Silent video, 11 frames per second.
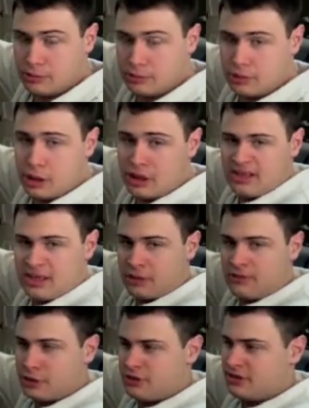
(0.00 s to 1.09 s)
cut it and
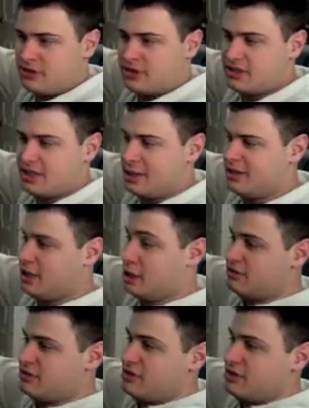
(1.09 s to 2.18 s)
eventually sand the
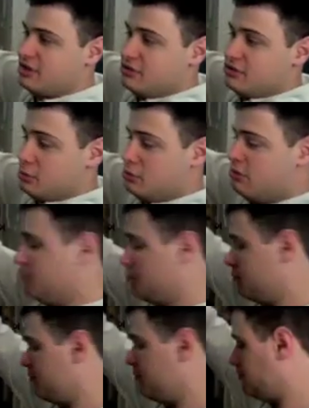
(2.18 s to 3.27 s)
edges to get your mold.
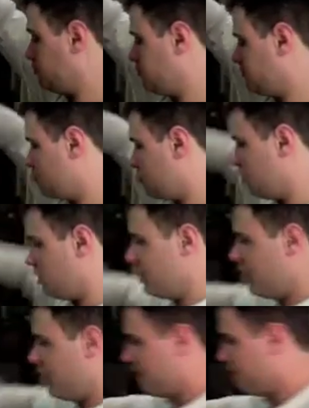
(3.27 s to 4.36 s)
Okay,